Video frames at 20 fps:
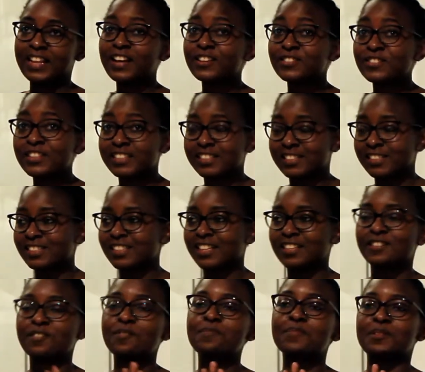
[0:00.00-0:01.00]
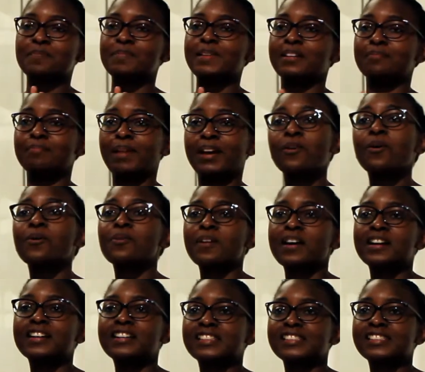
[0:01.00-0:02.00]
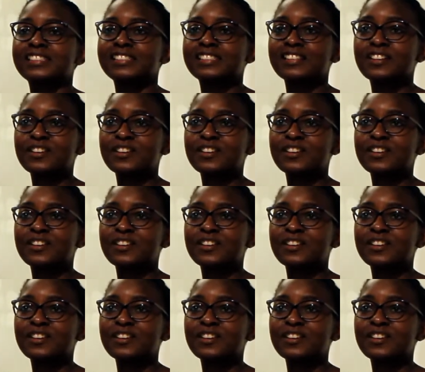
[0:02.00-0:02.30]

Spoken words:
Actually, it is the same with me and my co-workers.